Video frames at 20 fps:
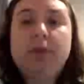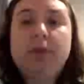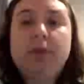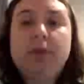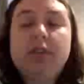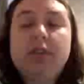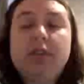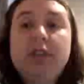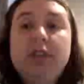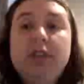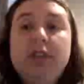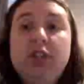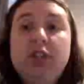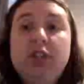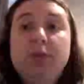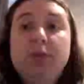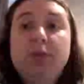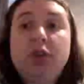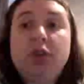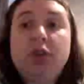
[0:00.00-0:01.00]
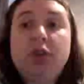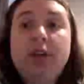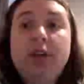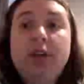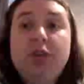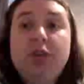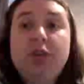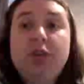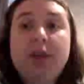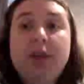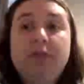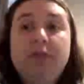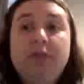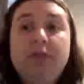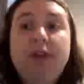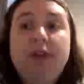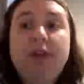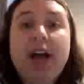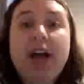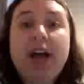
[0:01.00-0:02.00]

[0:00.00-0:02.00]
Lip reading: since its return in 2005.